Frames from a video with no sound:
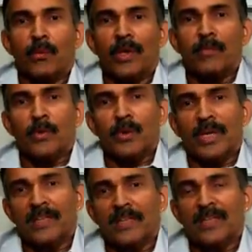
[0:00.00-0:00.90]
We put
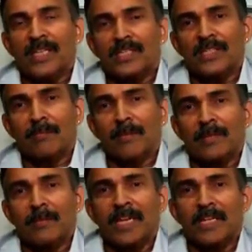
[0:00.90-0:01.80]
together this
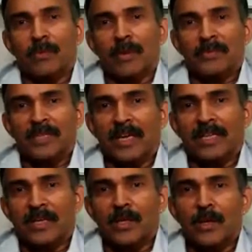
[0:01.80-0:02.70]
mathematics
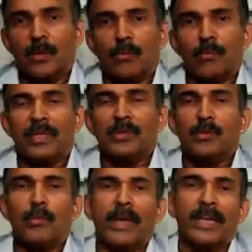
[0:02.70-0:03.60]
website with
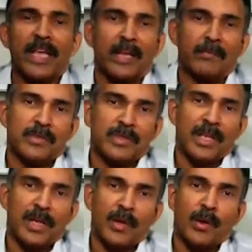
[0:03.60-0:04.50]
two main
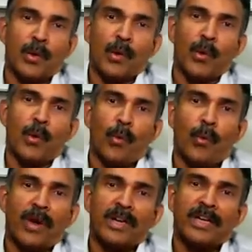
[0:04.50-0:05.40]
aims.
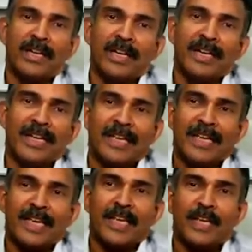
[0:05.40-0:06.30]
One
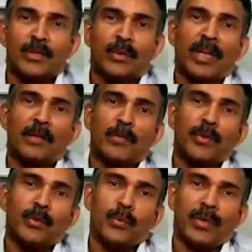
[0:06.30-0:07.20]
is to help
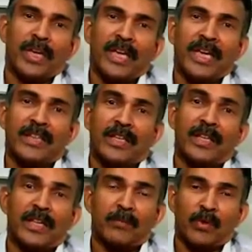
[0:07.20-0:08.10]
you in the
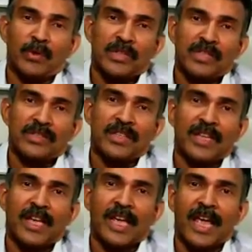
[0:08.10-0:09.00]
learning process,
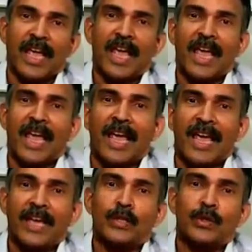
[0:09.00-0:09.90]

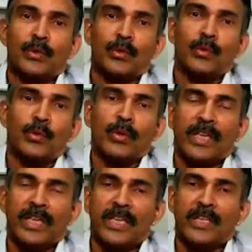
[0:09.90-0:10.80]
and two
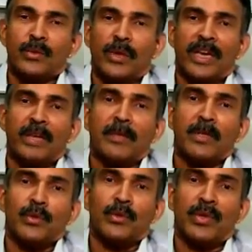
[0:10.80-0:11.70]
is to
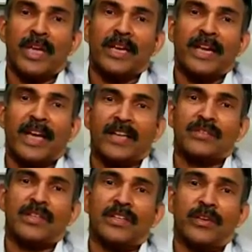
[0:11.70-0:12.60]
enable you to get
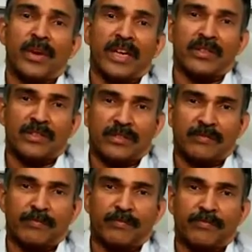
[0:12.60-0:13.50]
excellent grades.